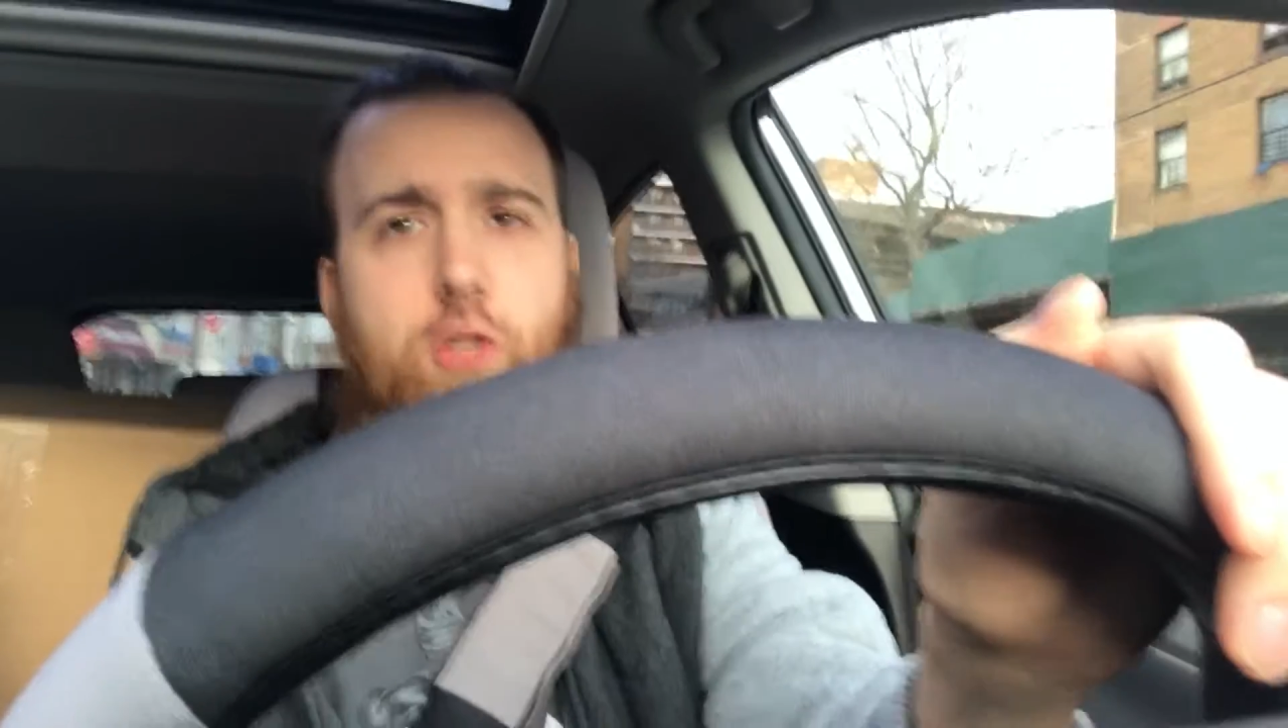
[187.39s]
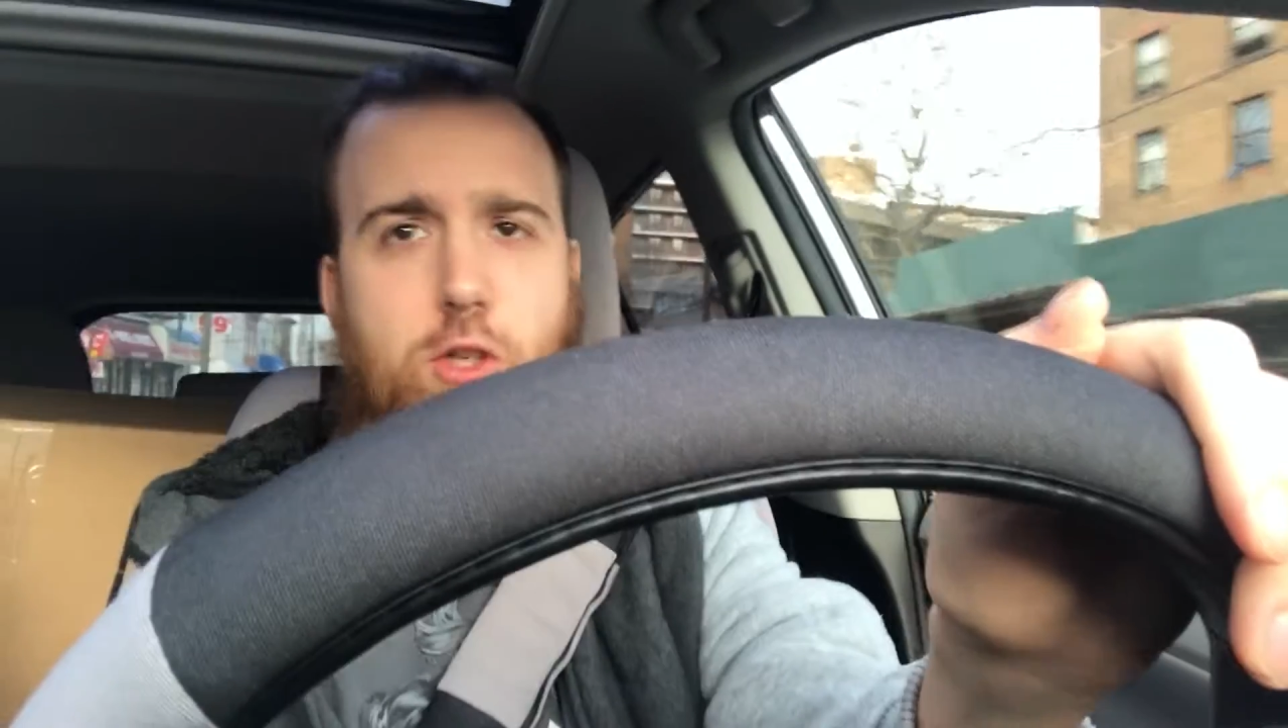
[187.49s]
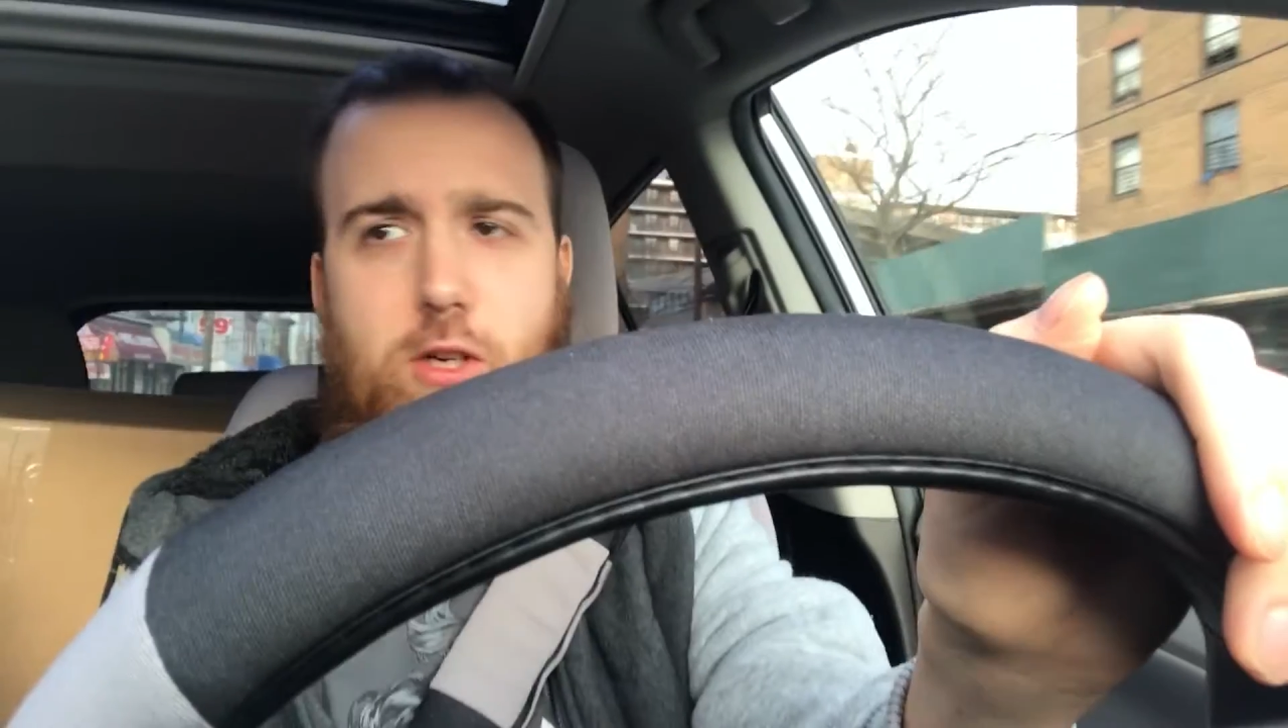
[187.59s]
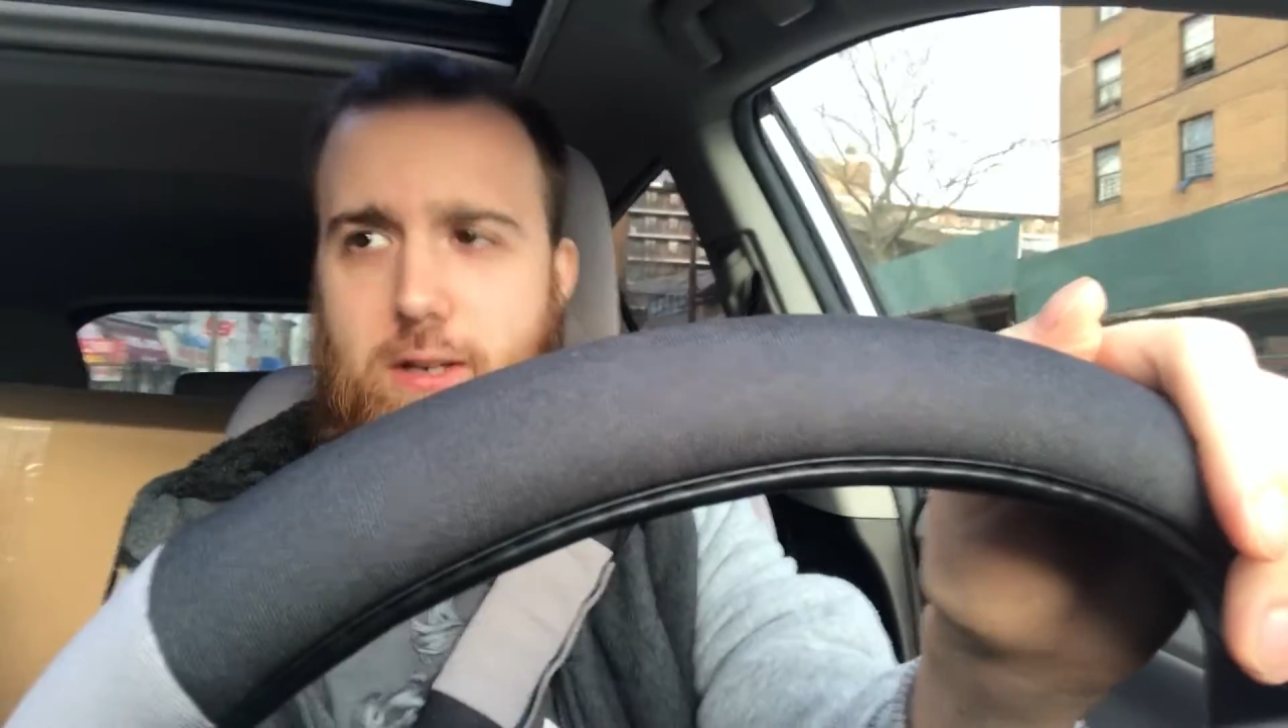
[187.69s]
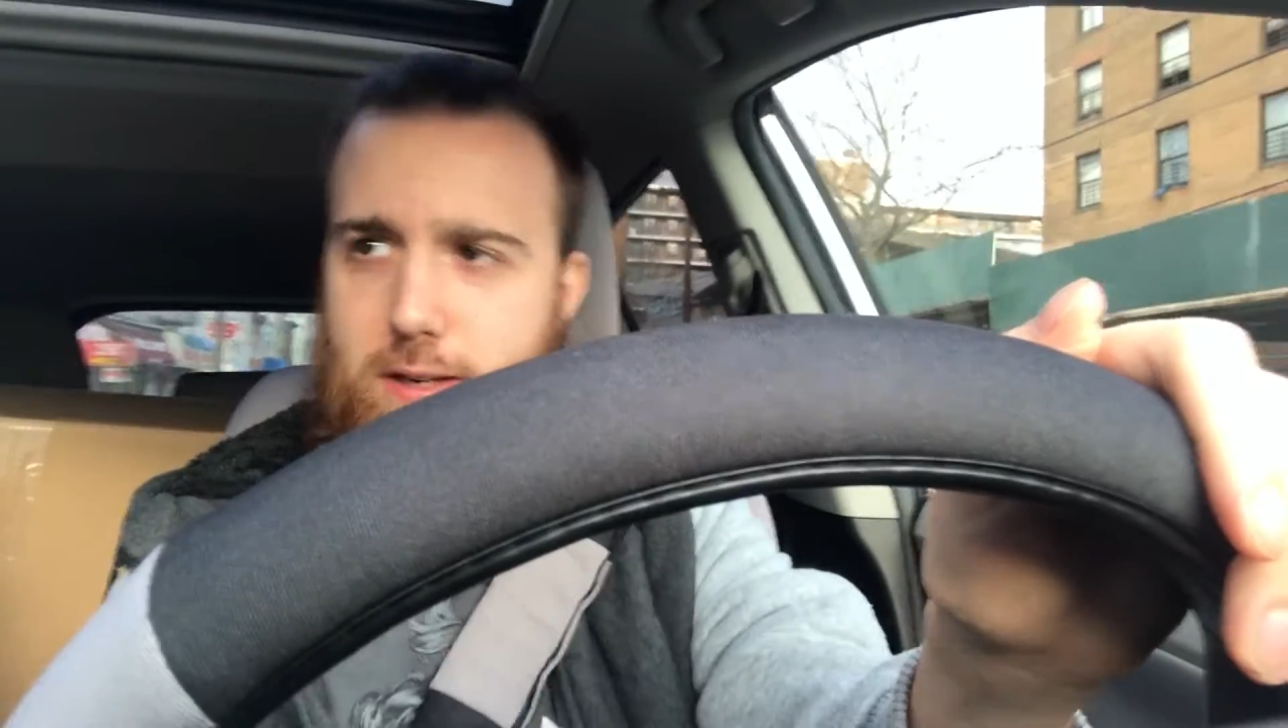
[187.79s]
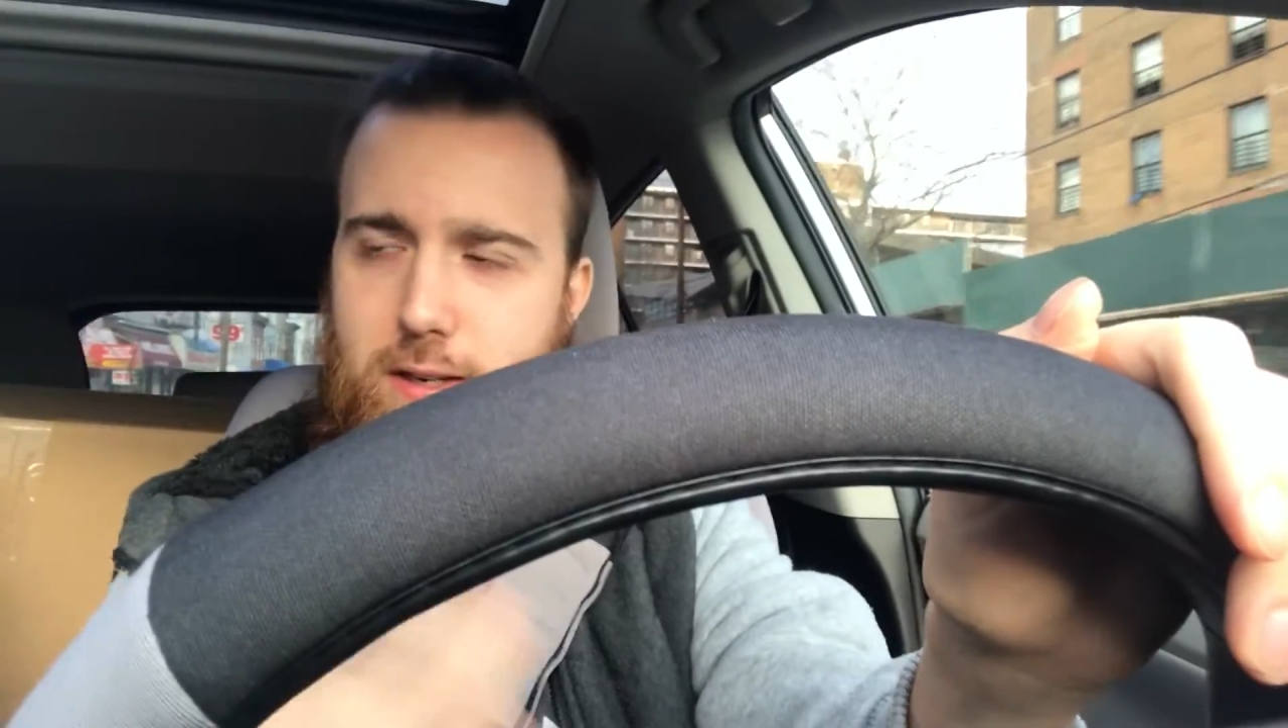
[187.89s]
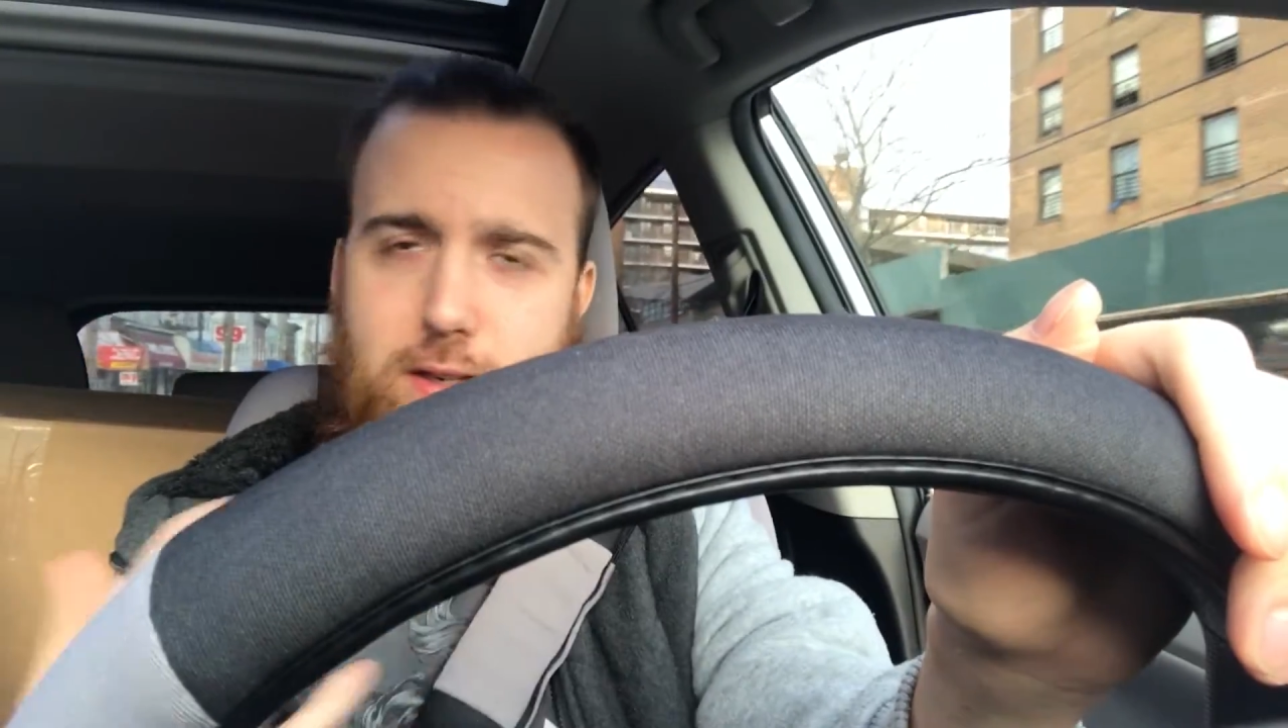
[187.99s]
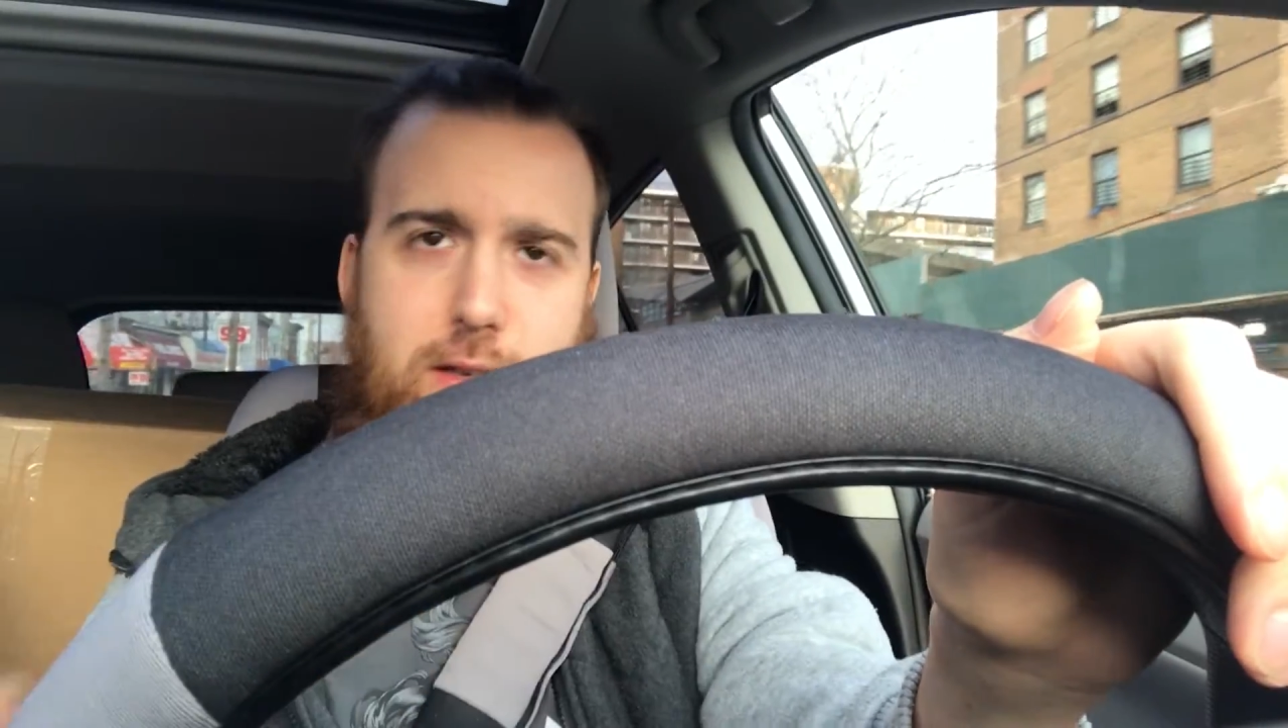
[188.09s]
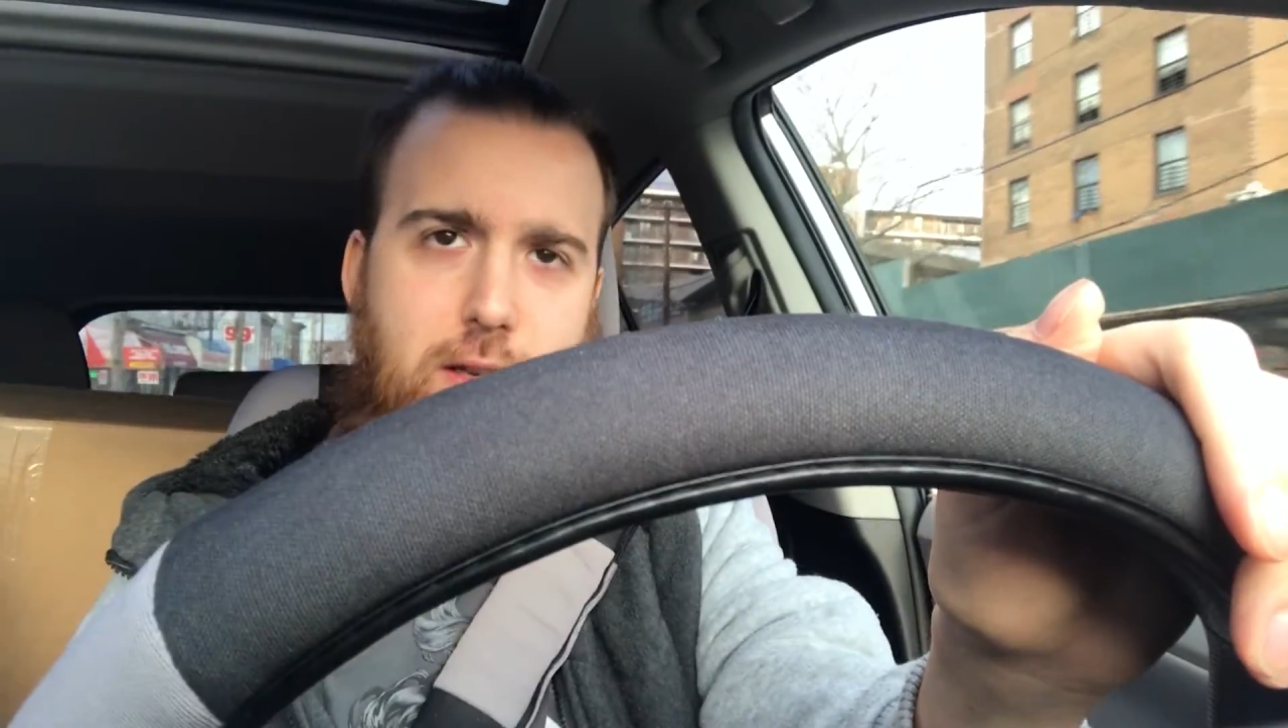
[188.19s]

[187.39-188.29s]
should,